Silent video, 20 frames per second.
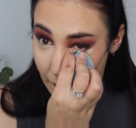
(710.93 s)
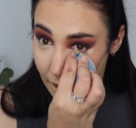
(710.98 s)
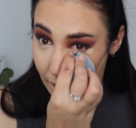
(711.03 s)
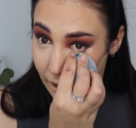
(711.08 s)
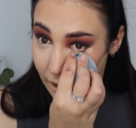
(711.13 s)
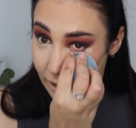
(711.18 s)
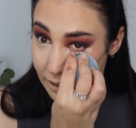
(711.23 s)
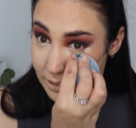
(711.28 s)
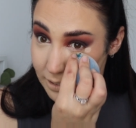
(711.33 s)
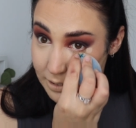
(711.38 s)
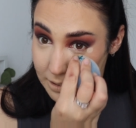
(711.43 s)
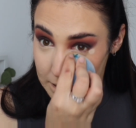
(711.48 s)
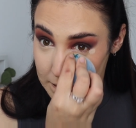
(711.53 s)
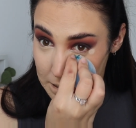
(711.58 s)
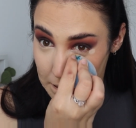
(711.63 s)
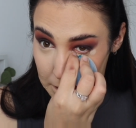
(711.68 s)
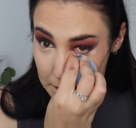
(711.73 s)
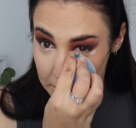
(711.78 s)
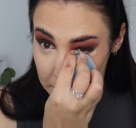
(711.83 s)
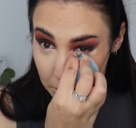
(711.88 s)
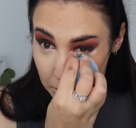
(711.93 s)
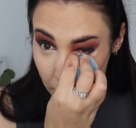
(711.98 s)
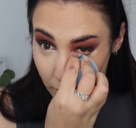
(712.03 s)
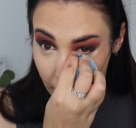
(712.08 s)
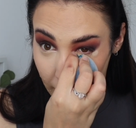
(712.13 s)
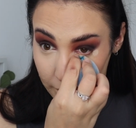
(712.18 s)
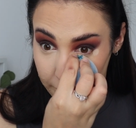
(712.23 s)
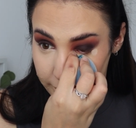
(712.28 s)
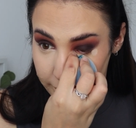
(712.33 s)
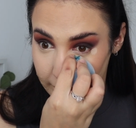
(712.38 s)
and not
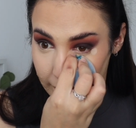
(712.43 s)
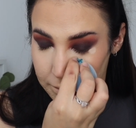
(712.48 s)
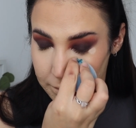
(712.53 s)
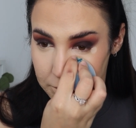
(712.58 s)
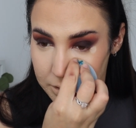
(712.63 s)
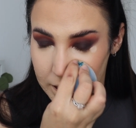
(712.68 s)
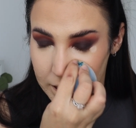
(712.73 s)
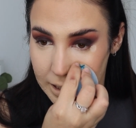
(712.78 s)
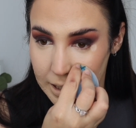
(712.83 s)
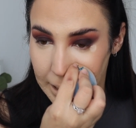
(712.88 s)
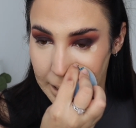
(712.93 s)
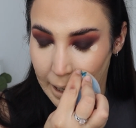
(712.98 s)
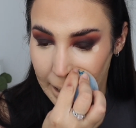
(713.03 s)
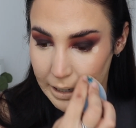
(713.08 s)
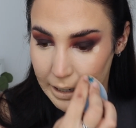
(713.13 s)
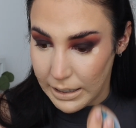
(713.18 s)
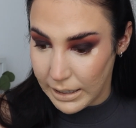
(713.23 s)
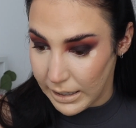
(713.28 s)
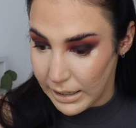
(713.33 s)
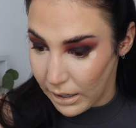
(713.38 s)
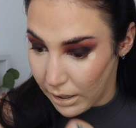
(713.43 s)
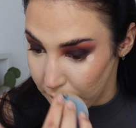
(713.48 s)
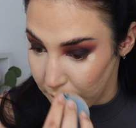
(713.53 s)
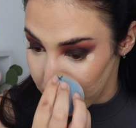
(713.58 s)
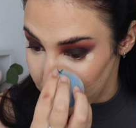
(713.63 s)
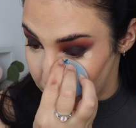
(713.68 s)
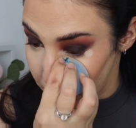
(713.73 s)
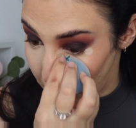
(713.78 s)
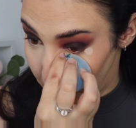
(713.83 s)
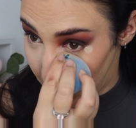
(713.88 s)
having that really cakey
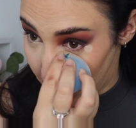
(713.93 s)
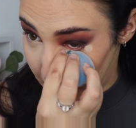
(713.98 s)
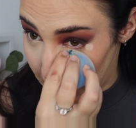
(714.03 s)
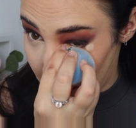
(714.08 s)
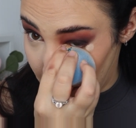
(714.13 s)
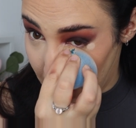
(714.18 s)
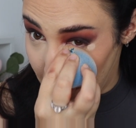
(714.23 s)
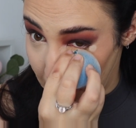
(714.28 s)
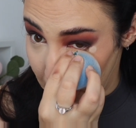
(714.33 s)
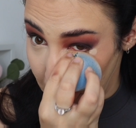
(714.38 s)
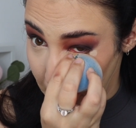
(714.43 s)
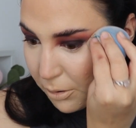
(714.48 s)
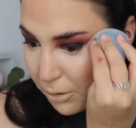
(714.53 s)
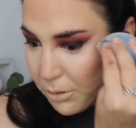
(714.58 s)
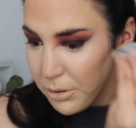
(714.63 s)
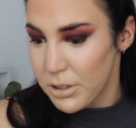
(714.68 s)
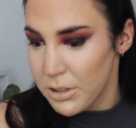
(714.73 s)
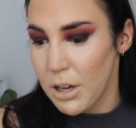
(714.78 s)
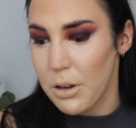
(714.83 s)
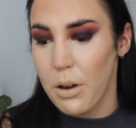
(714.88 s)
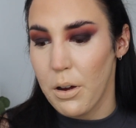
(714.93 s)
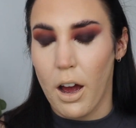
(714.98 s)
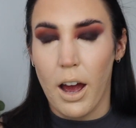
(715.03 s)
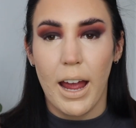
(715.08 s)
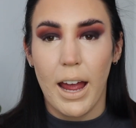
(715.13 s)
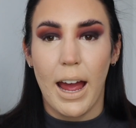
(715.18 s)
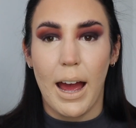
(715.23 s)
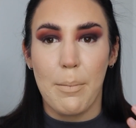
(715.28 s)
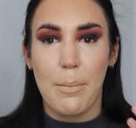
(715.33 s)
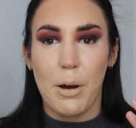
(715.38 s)
under eye. Also, I
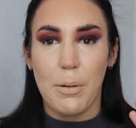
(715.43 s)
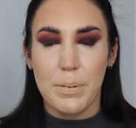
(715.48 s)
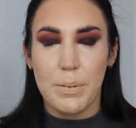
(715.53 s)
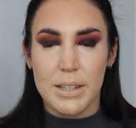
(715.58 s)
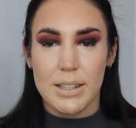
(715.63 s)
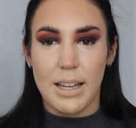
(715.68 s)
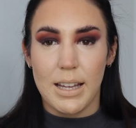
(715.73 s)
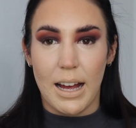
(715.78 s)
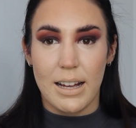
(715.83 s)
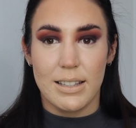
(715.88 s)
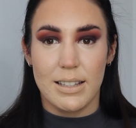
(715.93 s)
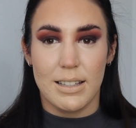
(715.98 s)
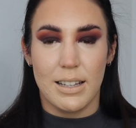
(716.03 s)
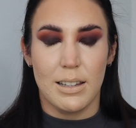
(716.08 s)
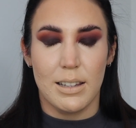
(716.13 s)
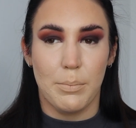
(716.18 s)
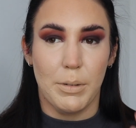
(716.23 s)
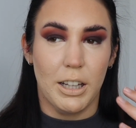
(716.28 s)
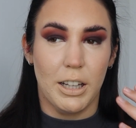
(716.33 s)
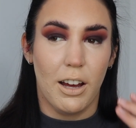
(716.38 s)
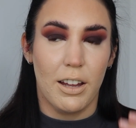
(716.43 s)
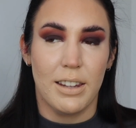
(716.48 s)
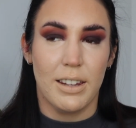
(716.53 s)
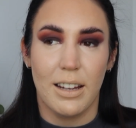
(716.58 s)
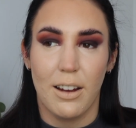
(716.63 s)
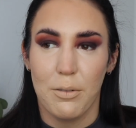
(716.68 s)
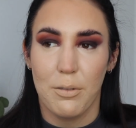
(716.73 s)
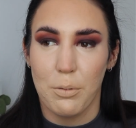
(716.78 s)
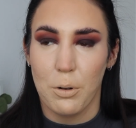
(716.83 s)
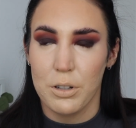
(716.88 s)
am obsessed at the minute. I
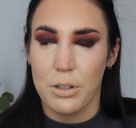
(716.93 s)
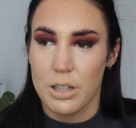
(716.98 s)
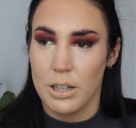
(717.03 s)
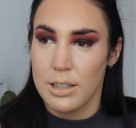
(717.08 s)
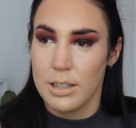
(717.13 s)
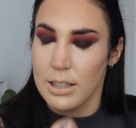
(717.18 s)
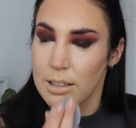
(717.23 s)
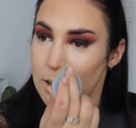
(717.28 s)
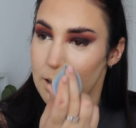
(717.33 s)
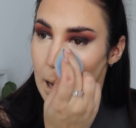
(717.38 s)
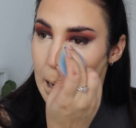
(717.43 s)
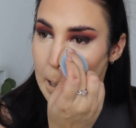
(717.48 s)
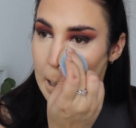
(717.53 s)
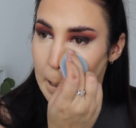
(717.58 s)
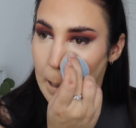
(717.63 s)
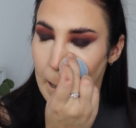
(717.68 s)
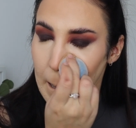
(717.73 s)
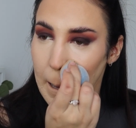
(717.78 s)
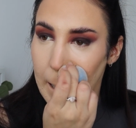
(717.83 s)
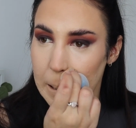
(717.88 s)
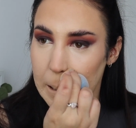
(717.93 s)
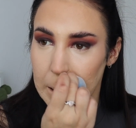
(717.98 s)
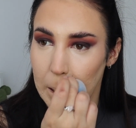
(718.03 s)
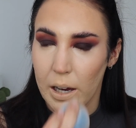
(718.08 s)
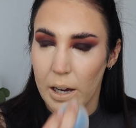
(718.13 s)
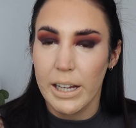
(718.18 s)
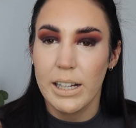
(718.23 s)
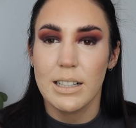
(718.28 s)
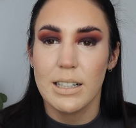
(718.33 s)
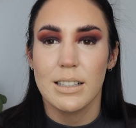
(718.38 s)
think I've watched this in like a
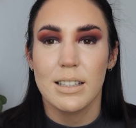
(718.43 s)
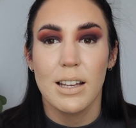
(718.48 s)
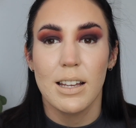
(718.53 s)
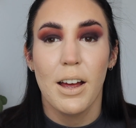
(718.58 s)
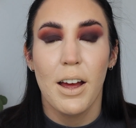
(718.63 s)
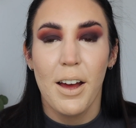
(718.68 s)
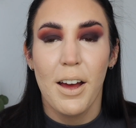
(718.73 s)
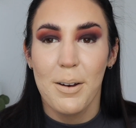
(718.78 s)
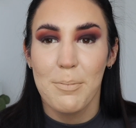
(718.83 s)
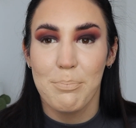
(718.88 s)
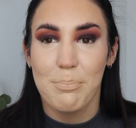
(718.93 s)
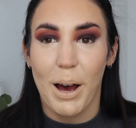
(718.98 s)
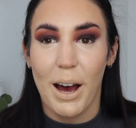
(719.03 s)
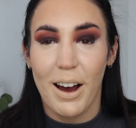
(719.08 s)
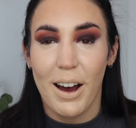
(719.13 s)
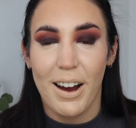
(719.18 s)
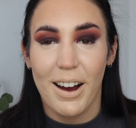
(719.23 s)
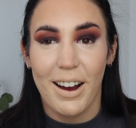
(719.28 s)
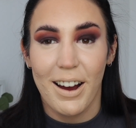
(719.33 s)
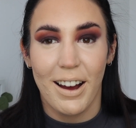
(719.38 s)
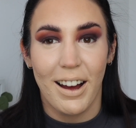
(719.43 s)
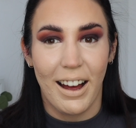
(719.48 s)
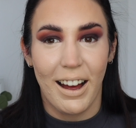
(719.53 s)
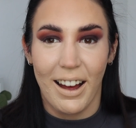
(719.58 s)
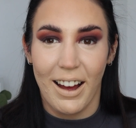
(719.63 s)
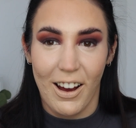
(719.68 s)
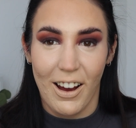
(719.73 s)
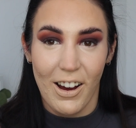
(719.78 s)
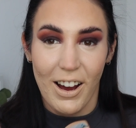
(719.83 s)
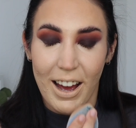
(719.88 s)
night, but
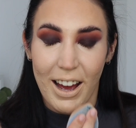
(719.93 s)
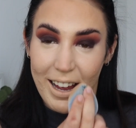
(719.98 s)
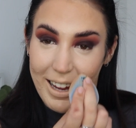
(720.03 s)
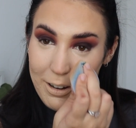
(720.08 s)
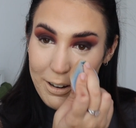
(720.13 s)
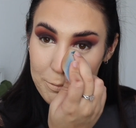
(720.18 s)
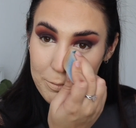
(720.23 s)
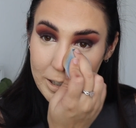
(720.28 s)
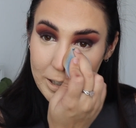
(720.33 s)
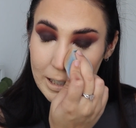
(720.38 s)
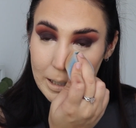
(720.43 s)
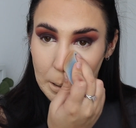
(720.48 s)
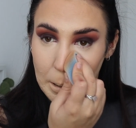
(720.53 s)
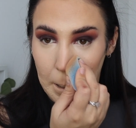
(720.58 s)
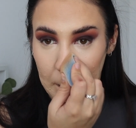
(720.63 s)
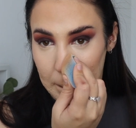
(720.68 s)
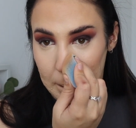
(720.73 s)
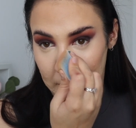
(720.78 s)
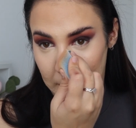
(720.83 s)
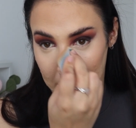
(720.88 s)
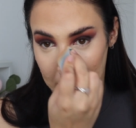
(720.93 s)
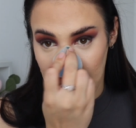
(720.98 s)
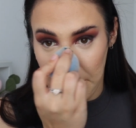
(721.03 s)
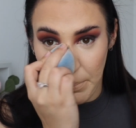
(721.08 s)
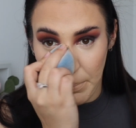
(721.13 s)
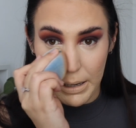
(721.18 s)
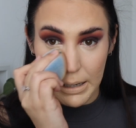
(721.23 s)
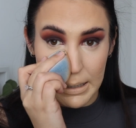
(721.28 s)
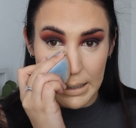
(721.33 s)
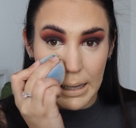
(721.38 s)
I really like
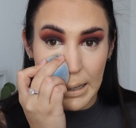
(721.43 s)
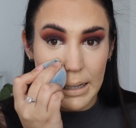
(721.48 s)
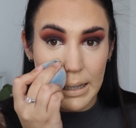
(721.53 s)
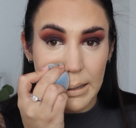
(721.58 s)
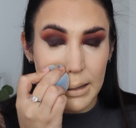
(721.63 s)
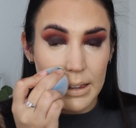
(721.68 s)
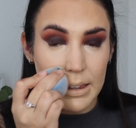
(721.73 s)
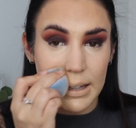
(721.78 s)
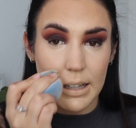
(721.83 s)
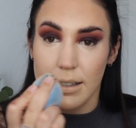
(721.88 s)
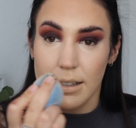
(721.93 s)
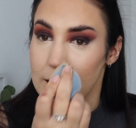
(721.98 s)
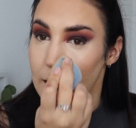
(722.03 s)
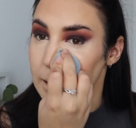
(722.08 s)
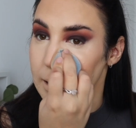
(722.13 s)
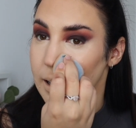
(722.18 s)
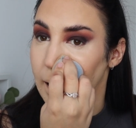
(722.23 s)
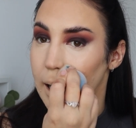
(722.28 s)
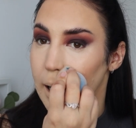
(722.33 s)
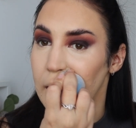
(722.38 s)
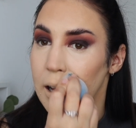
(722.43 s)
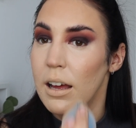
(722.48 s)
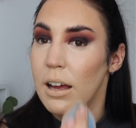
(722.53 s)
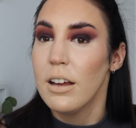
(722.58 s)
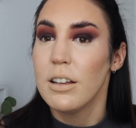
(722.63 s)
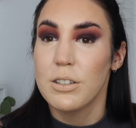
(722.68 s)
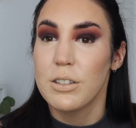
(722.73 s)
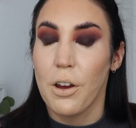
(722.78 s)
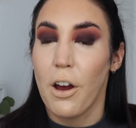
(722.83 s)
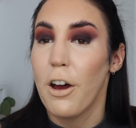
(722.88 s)
baking and things like that.
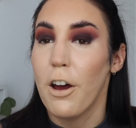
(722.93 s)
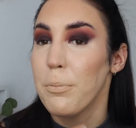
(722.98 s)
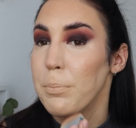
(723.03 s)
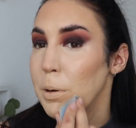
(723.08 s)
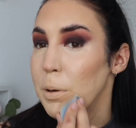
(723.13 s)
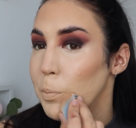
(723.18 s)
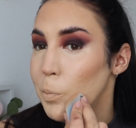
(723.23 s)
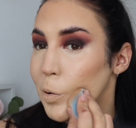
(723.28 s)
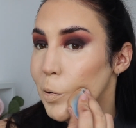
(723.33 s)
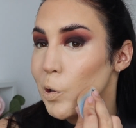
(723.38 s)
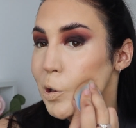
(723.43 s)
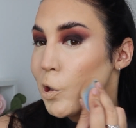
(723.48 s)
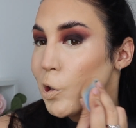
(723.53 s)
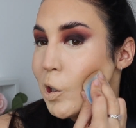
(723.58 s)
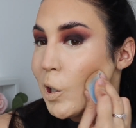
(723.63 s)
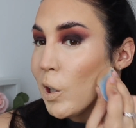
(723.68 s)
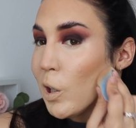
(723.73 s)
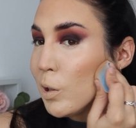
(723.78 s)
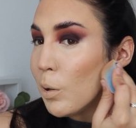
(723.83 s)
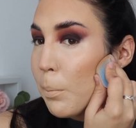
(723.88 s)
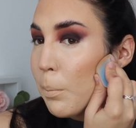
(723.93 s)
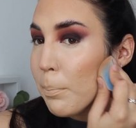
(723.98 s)
So I've been watching